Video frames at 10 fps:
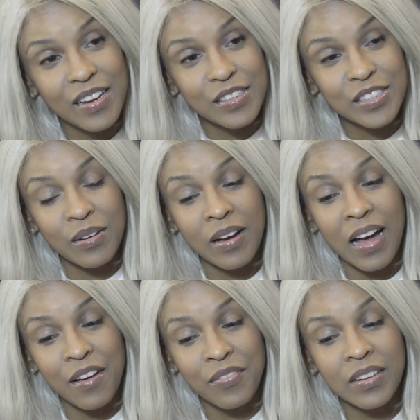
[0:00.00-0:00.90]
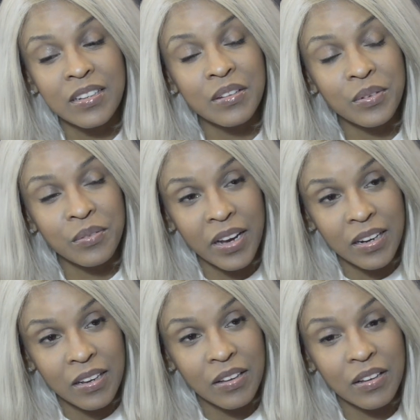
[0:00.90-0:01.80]
So I fell in love with
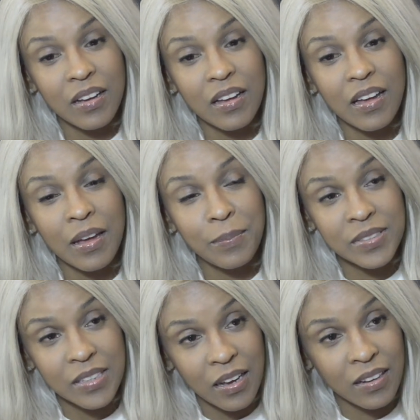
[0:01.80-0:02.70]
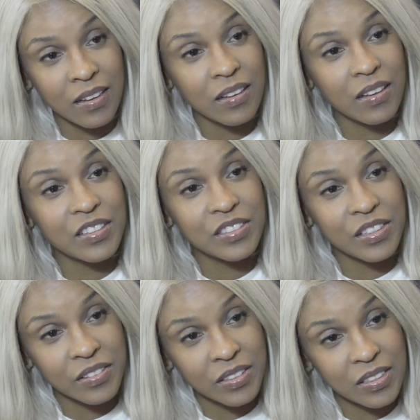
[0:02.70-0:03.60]
writing episodic
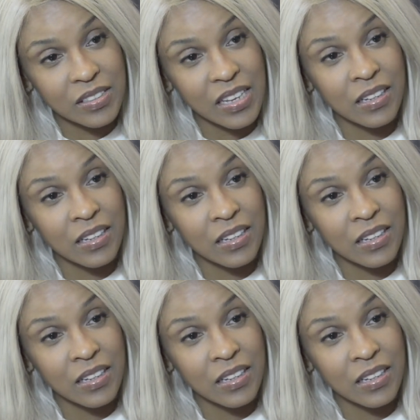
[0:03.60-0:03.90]
series.